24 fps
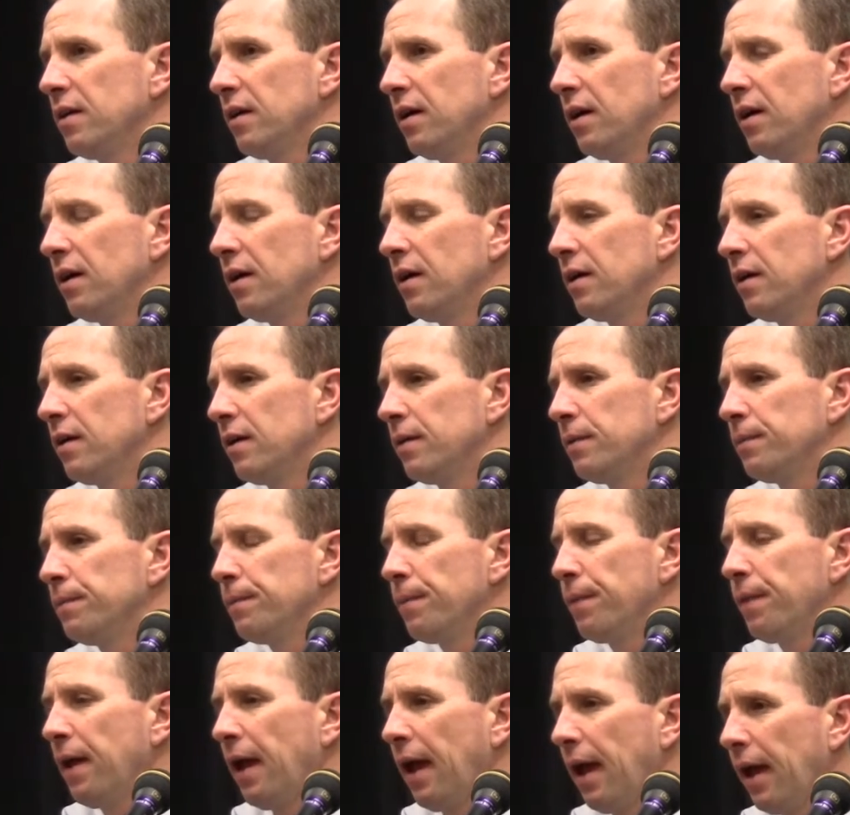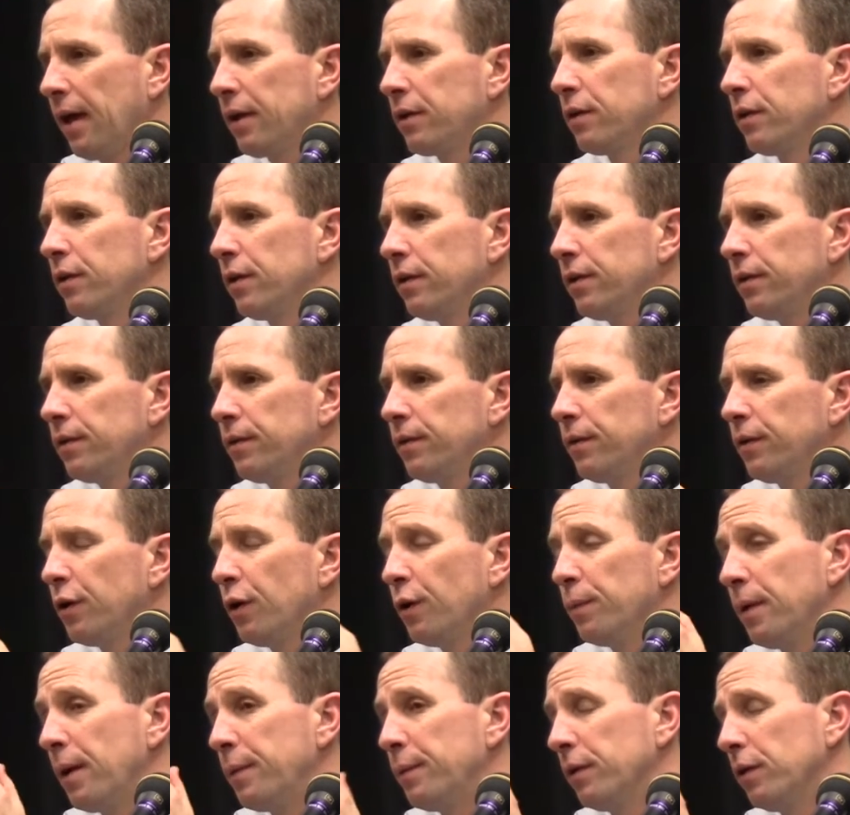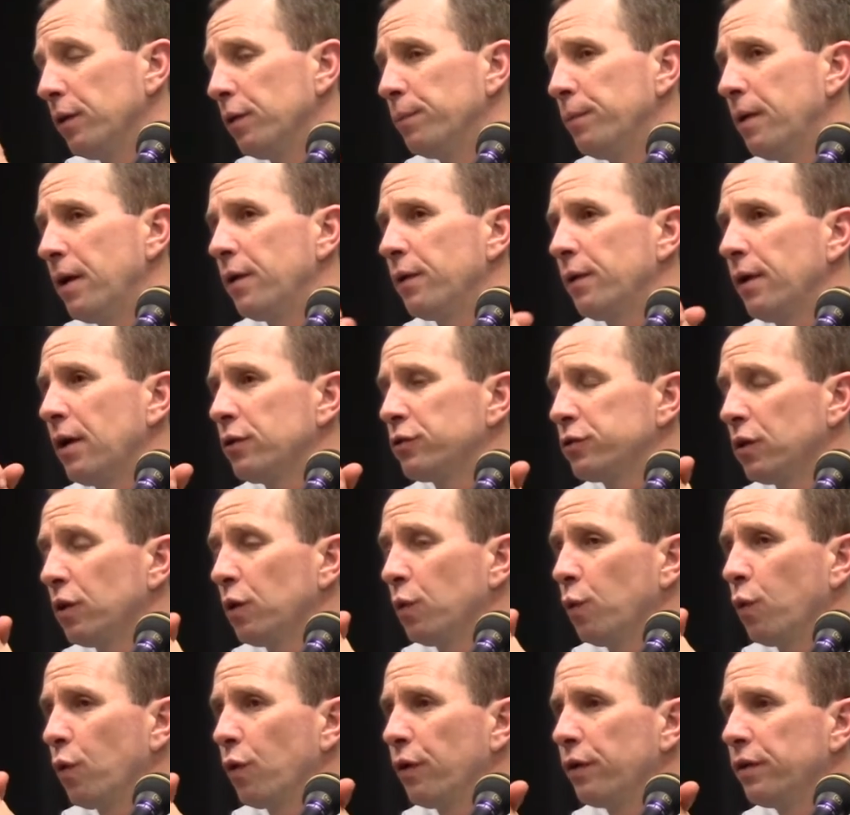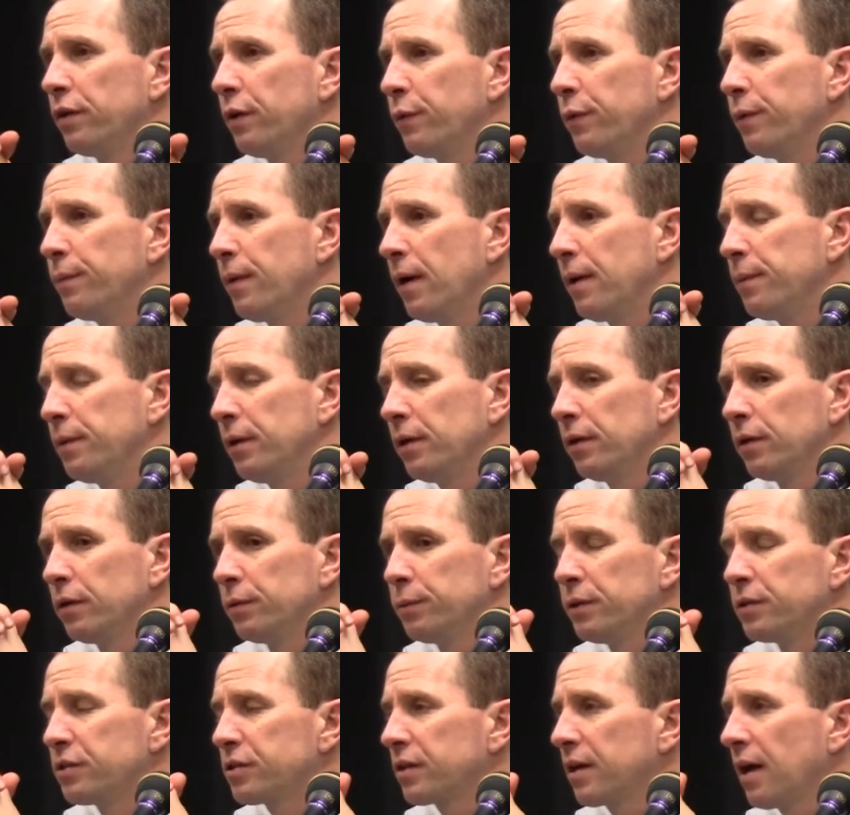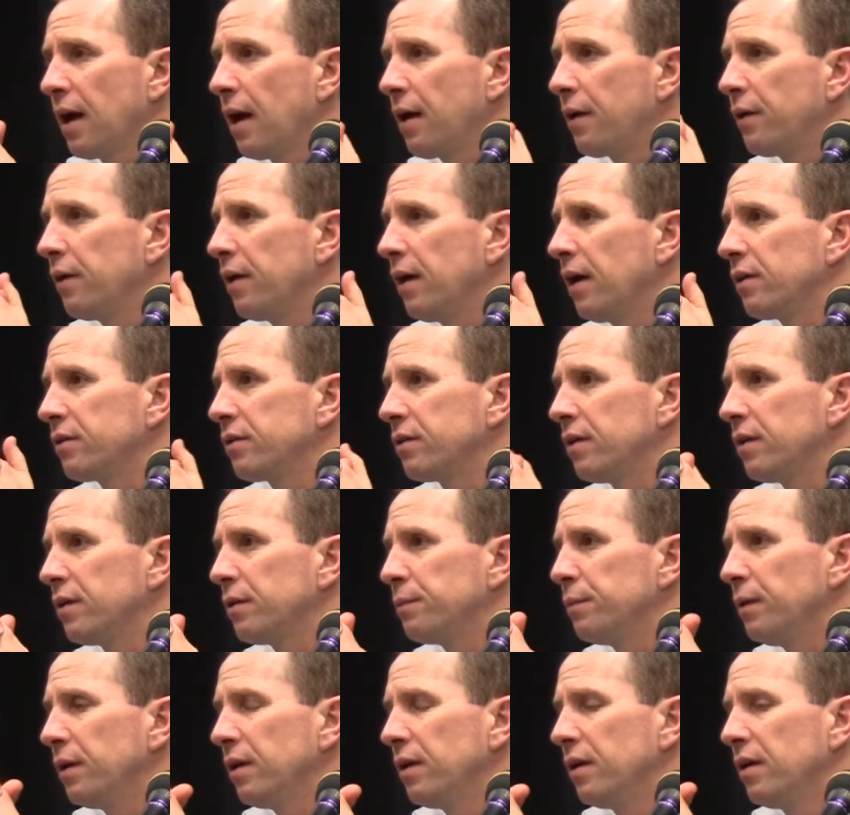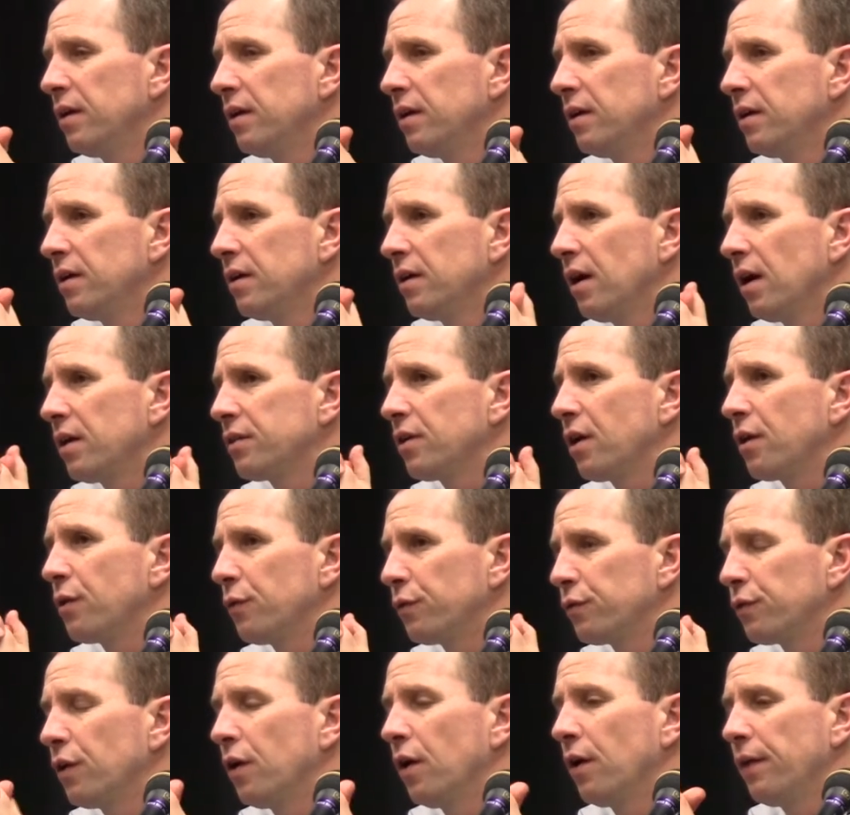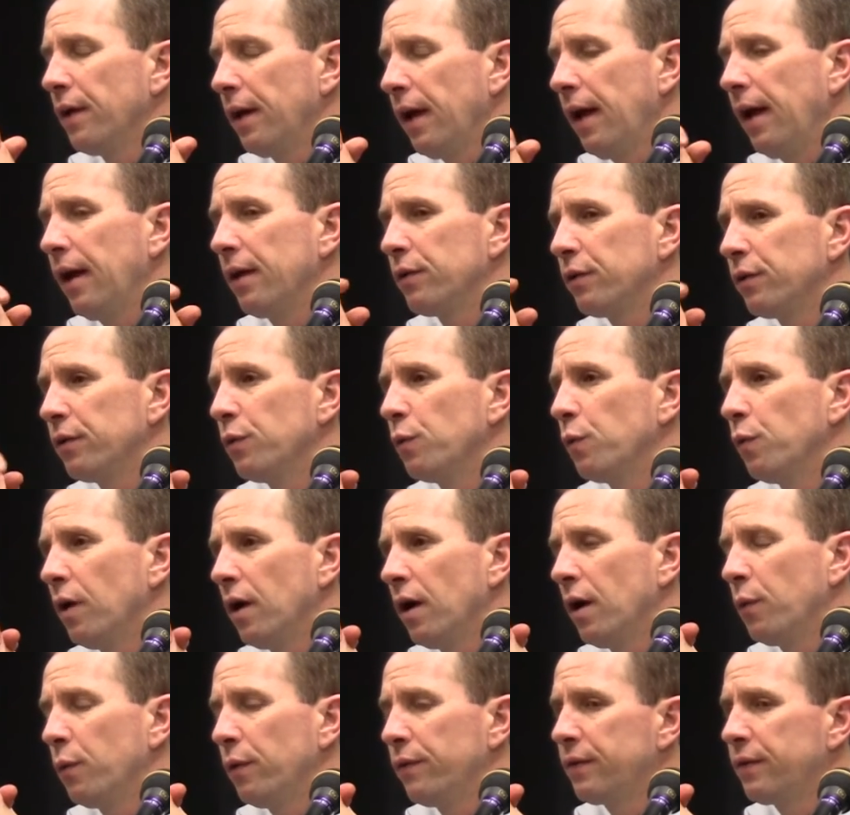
And they handled it, you know, maybe a little better. I was a little worried that we might be a little bit scattered out there, but no, I thought overall they handled it well.